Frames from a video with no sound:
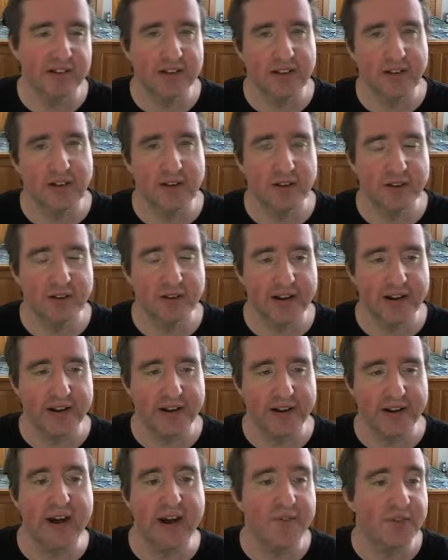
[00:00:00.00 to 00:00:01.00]
you know, like I
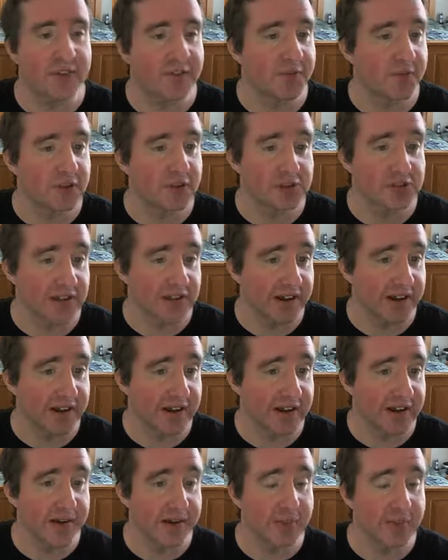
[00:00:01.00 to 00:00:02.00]
drive for the first
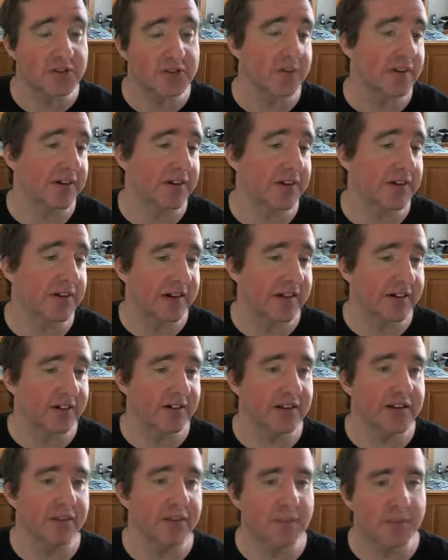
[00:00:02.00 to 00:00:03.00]
time or something like that,
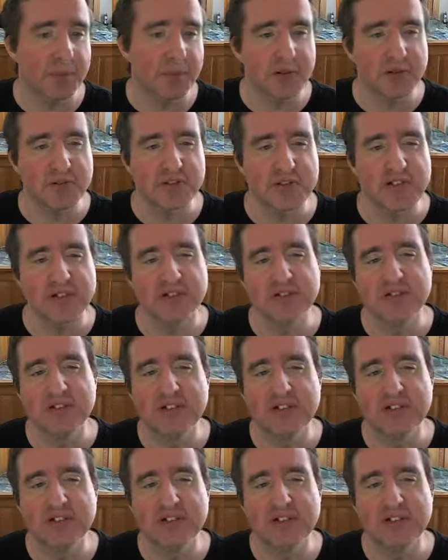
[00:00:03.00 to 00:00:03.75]
I'll keep you posted.